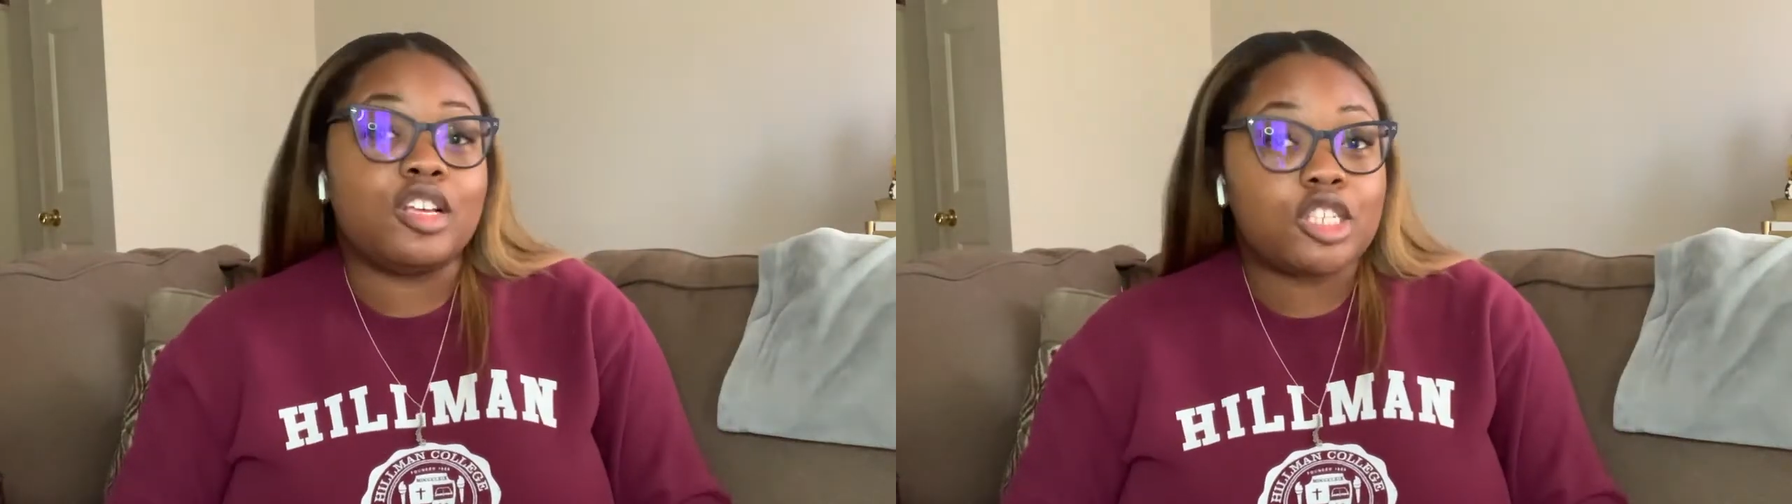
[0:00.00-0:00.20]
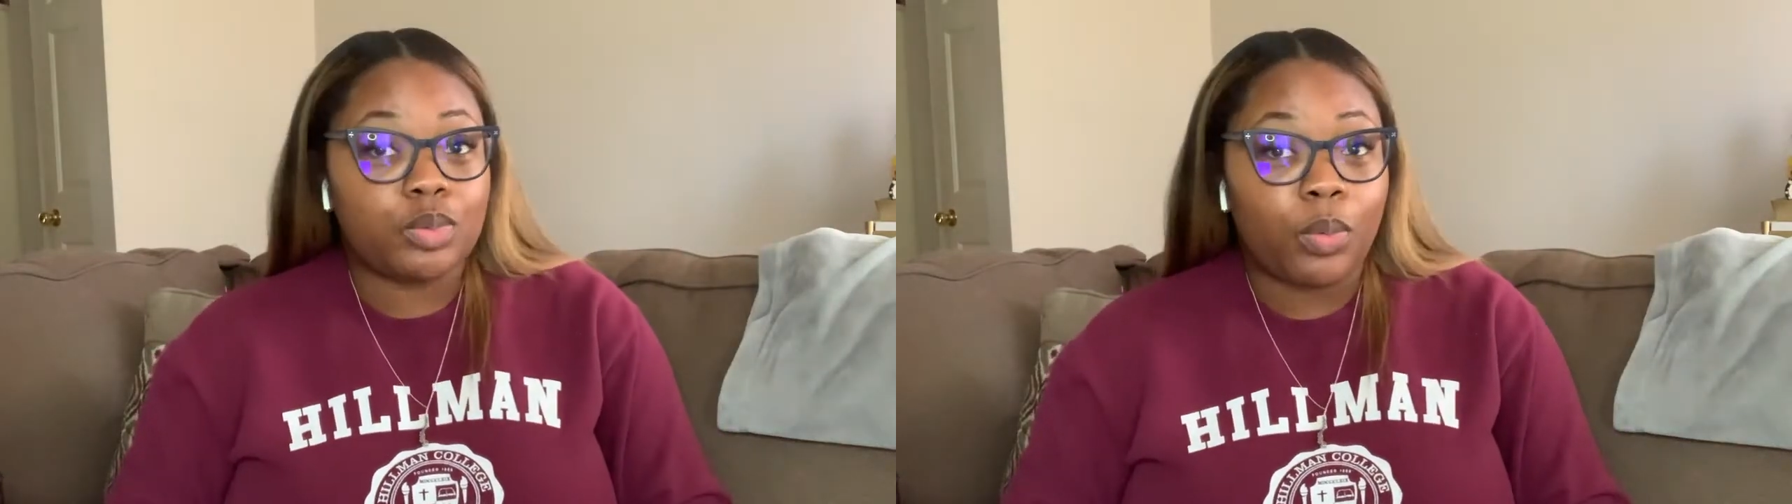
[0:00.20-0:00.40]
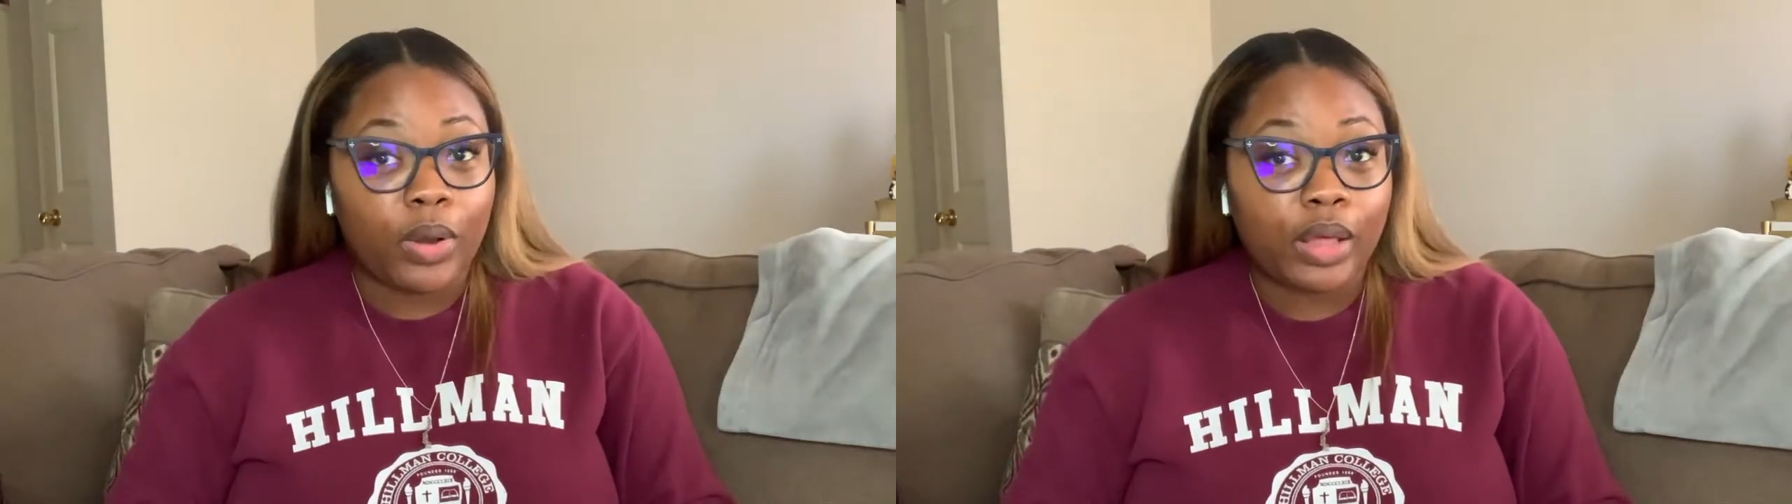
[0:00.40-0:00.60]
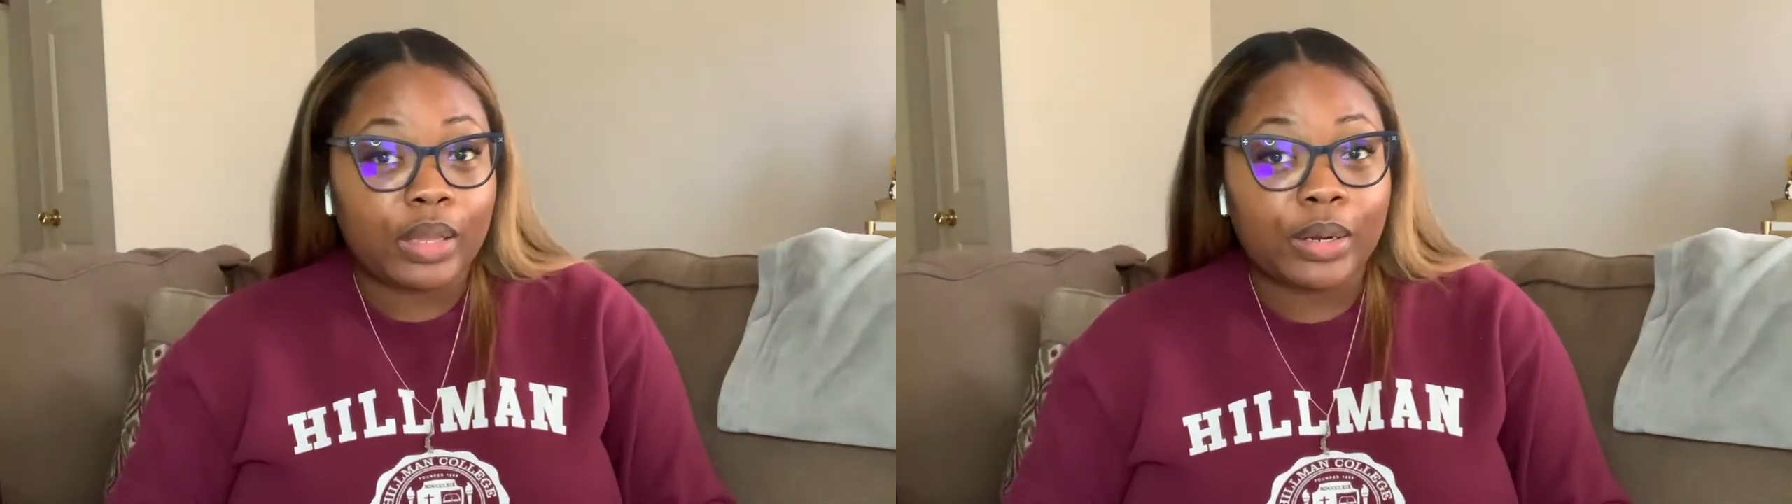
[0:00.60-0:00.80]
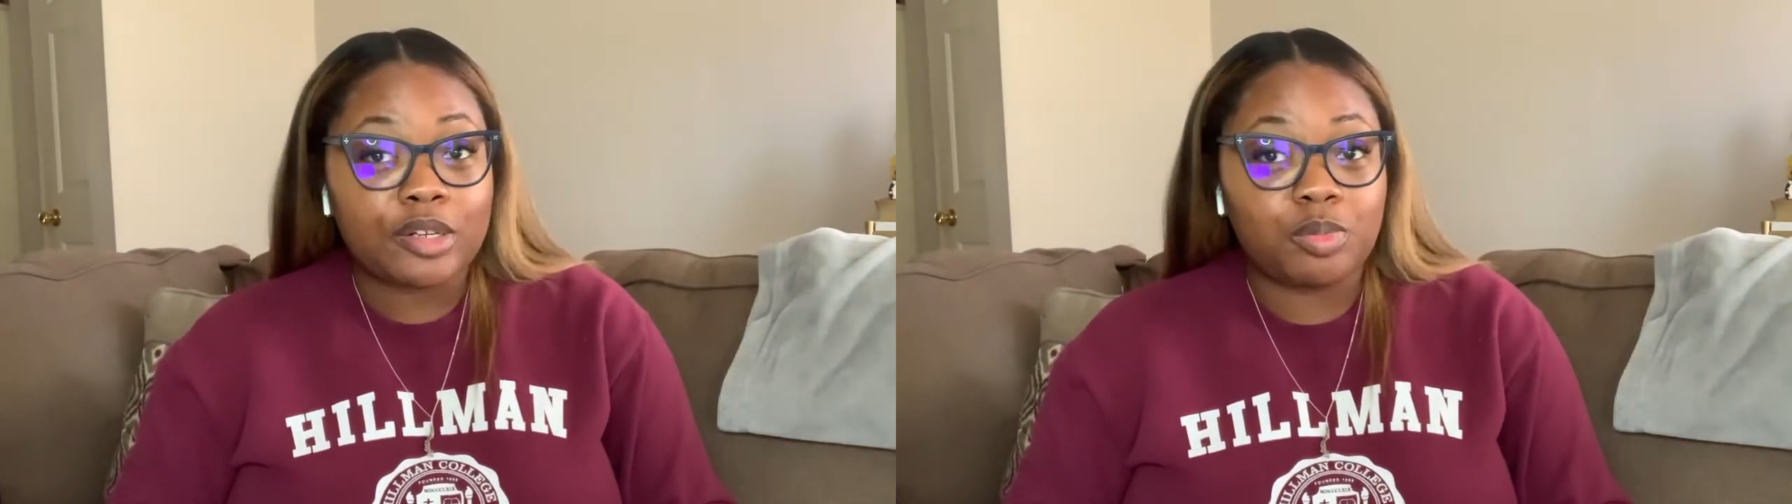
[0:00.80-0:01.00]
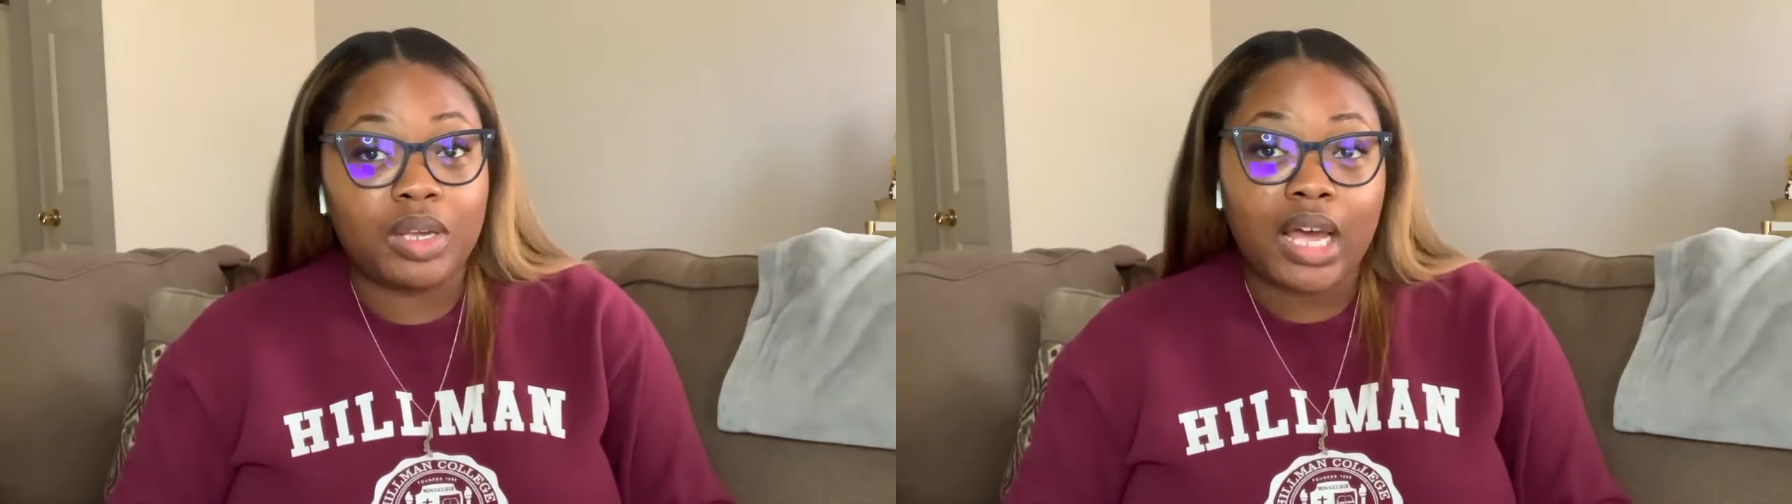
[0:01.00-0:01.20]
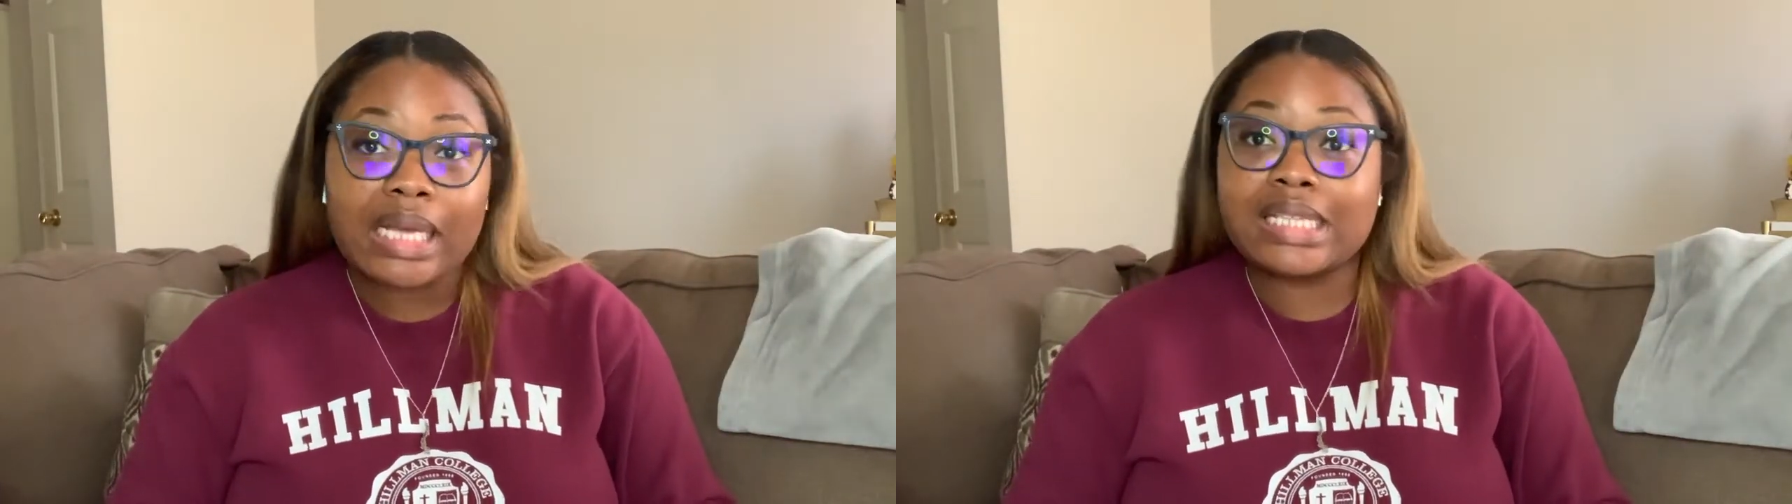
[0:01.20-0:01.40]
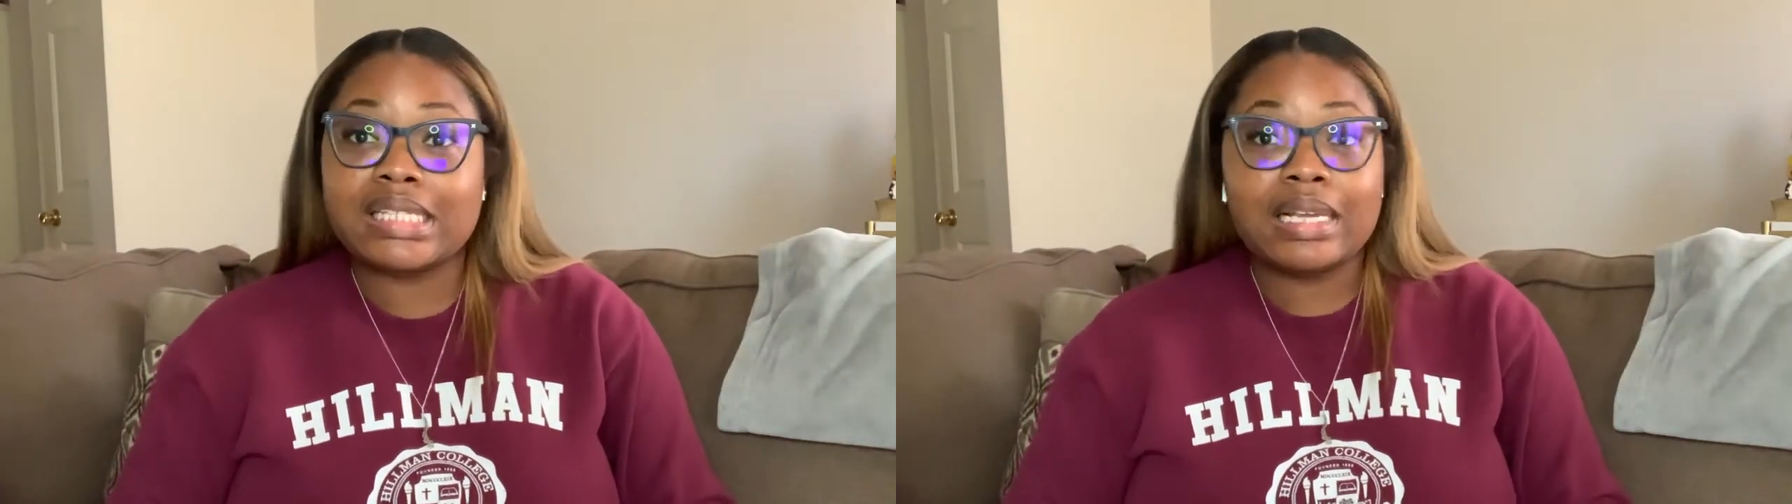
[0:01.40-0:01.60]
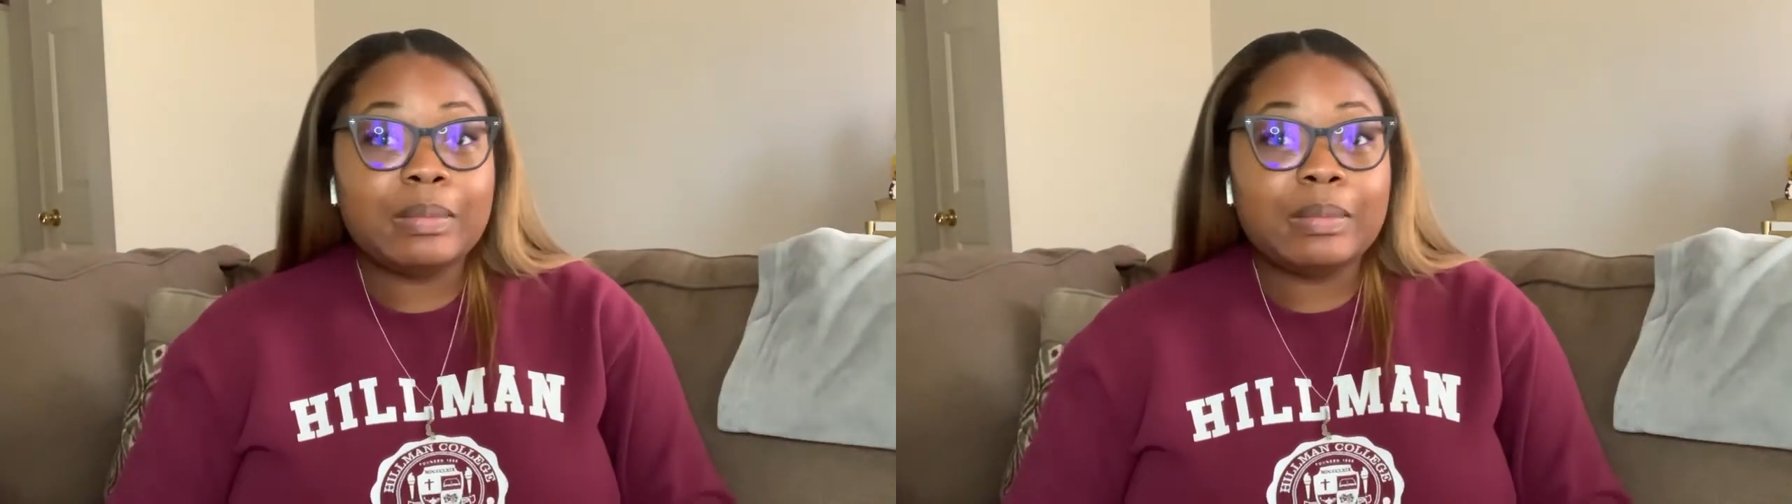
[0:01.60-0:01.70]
spoilers, because